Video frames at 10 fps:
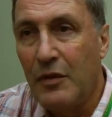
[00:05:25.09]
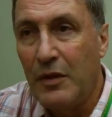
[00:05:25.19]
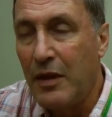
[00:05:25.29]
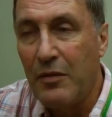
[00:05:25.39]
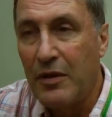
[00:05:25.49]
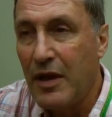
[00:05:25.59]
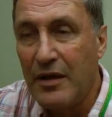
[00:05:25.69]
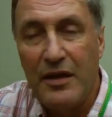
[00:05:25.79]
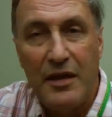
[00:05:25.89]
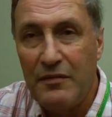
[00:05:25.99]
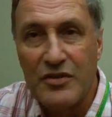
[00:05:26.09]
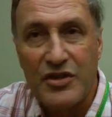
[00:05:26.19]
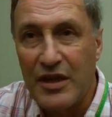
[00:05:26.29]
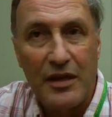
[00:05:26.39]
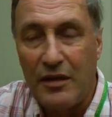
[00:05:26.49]
Well, I didn't even
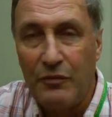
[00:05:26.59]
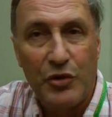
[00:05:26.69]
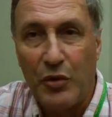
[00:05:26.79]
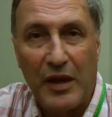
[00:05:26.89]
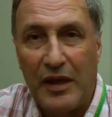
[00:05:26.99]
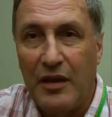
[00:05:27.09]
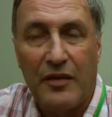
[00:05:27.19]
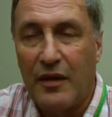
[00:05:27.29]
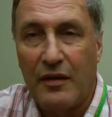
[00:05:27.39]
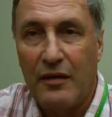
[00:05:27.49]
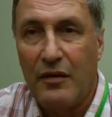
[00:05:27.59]
see them doing anything,